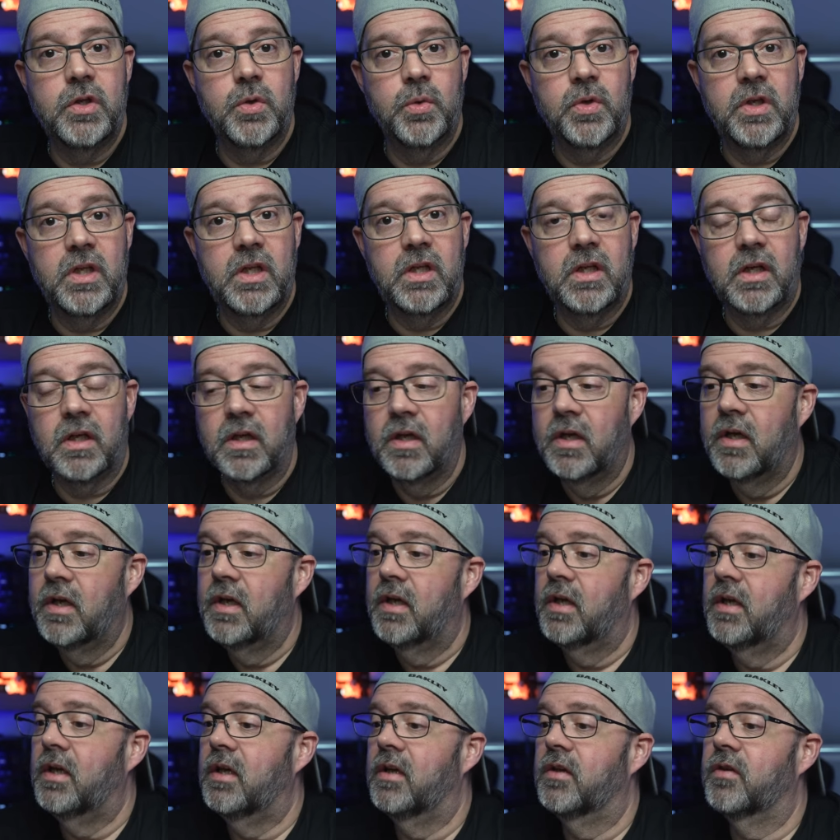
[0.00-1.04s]
unique
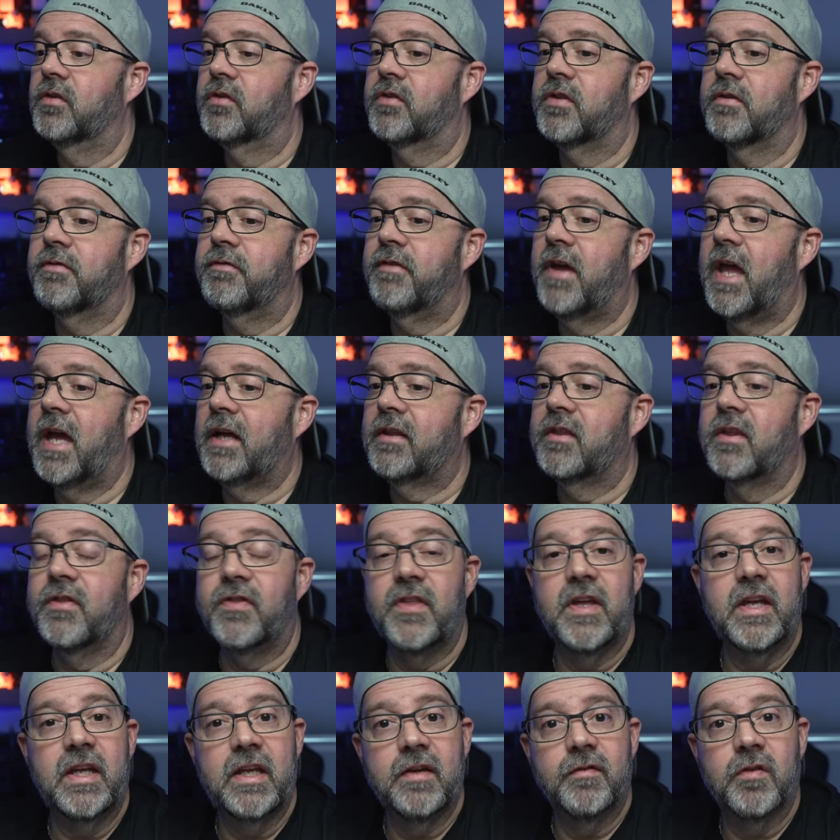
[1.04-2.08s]
is the fact that
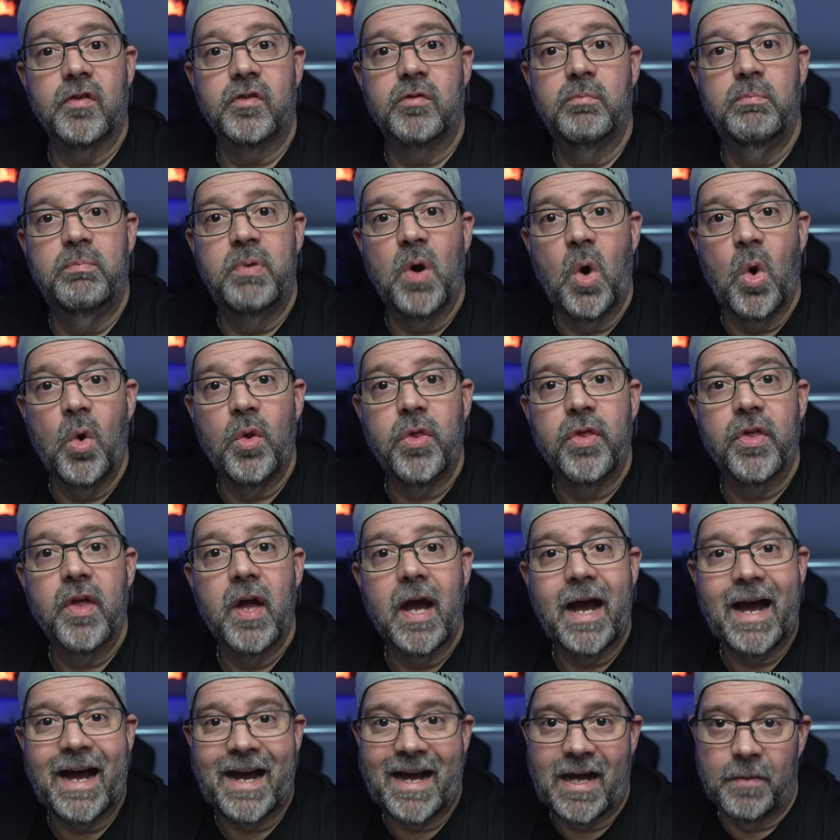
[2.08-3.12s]
they give us both
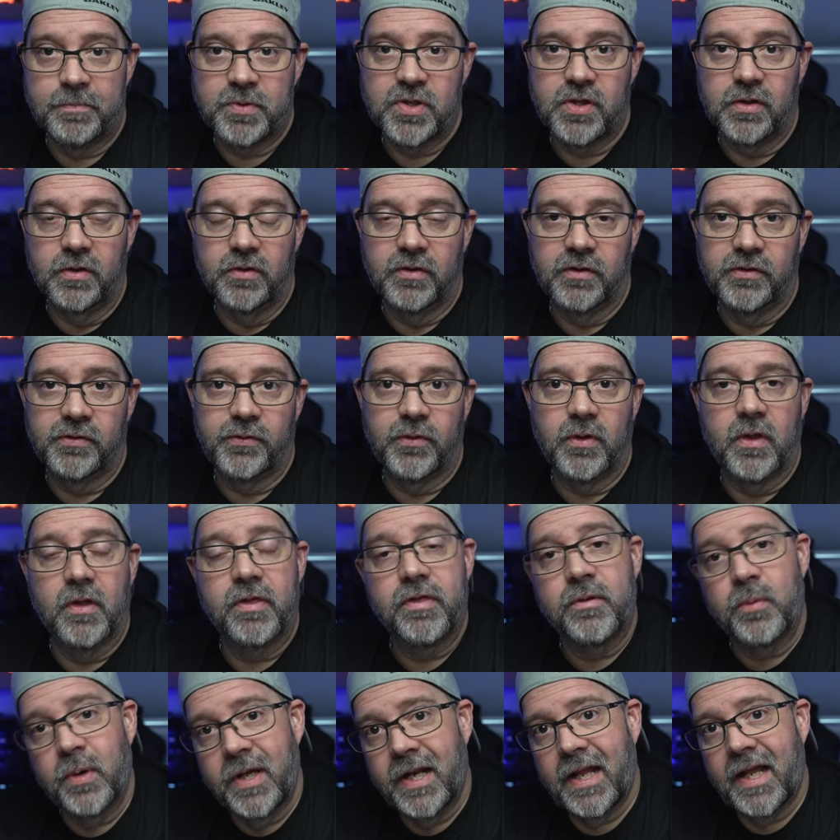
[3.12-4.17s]
options for the
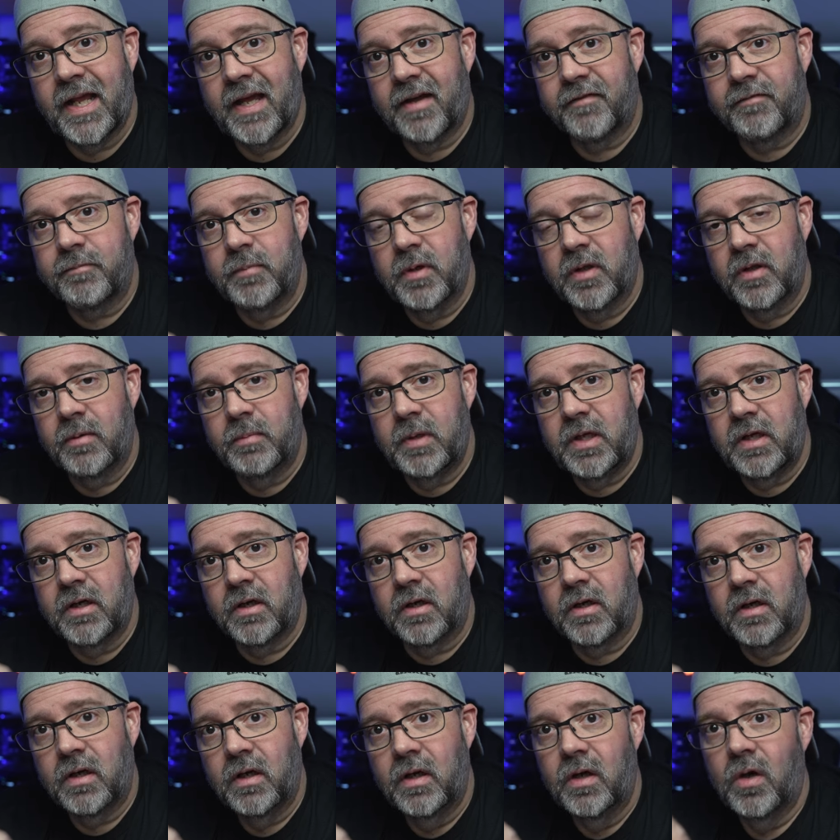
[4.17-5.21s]
3.5
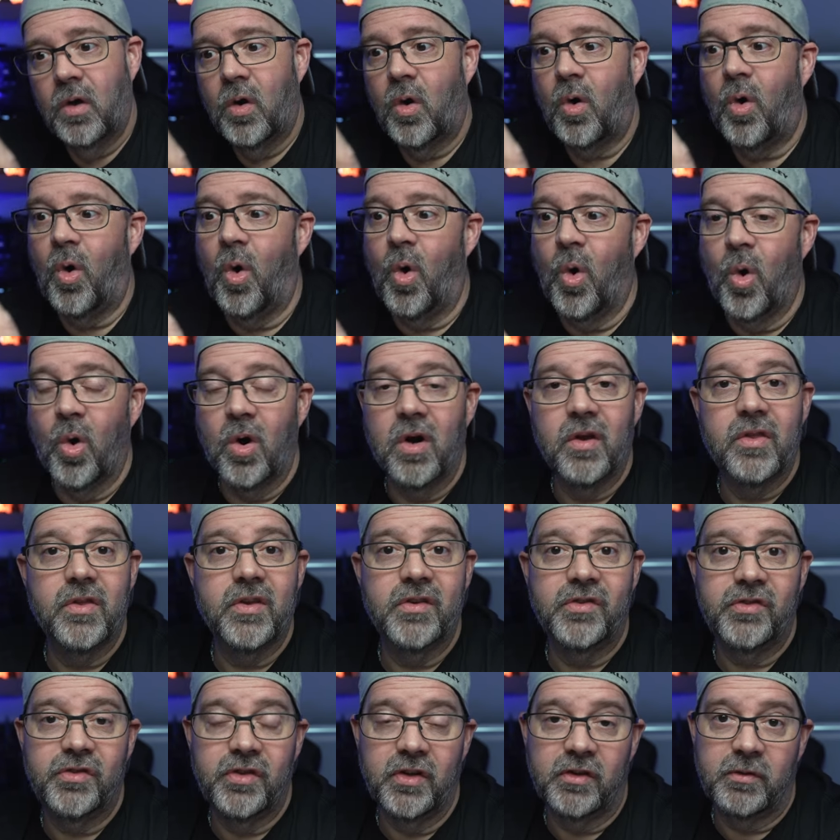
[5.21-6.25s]
millimeter or the
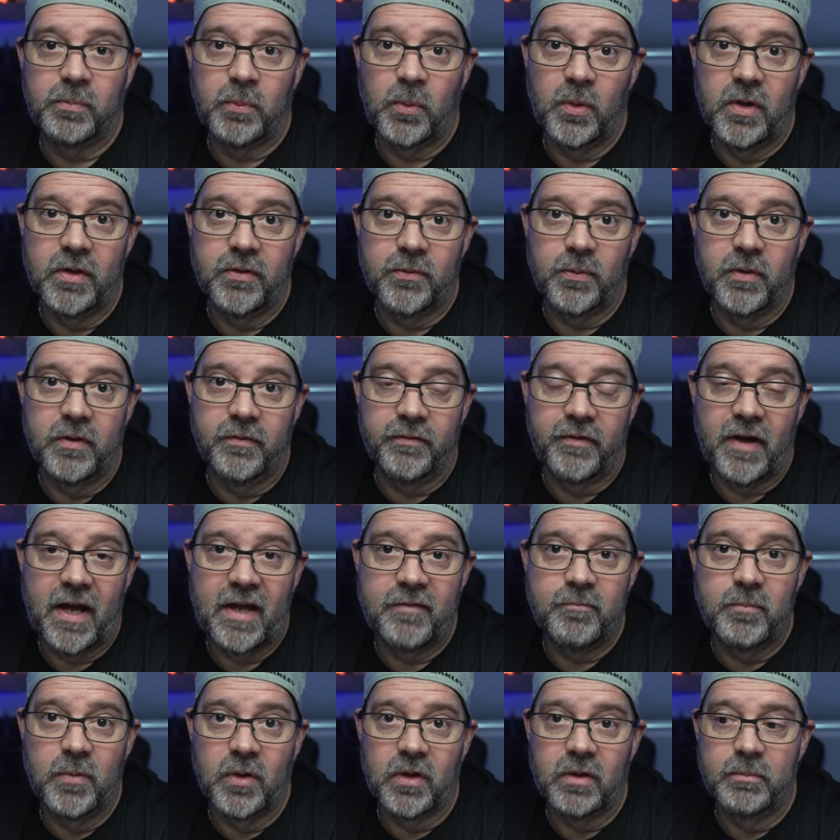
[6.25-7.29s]

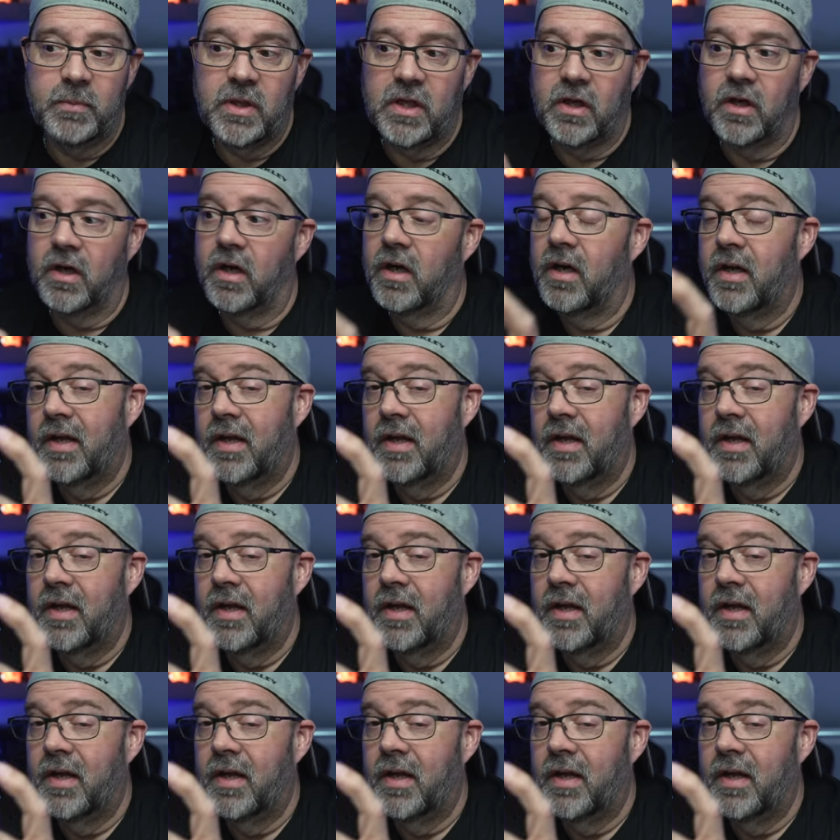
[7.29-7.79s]
6.35 millimeter.